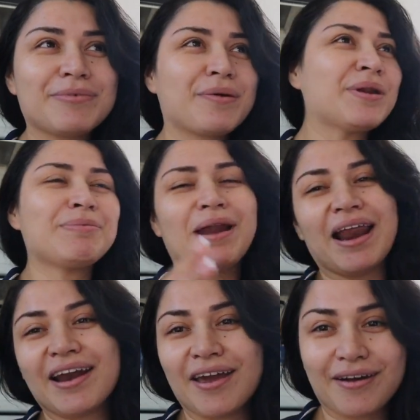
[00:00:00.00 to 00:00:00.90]
We're already
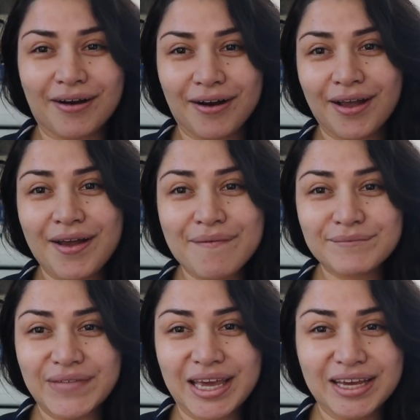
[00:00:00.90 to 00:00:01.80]
planning like our
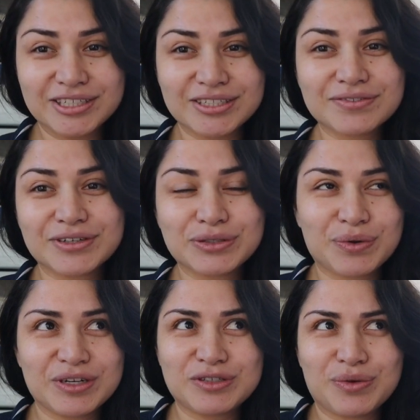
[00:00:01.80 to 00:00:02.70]
vacations for
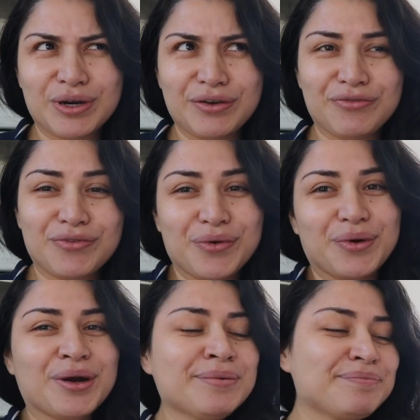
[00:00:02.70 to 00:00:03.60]

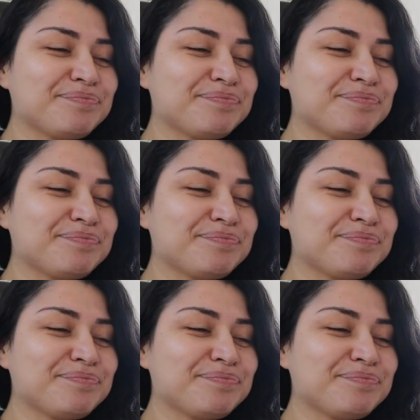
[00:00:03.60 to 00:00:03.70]
2024.